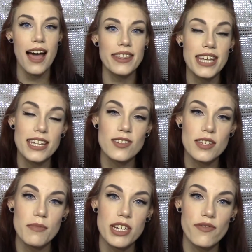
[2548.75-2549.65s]
thank you so
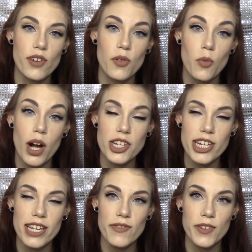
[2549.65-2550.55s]
much for
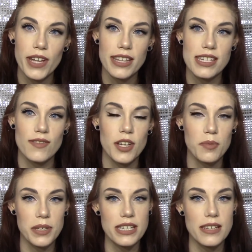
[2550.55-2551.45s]
watching. If you like this video,
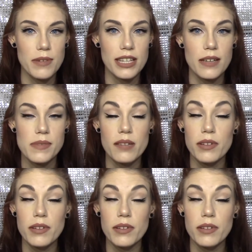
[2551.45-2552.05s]
please give me a thumbs up.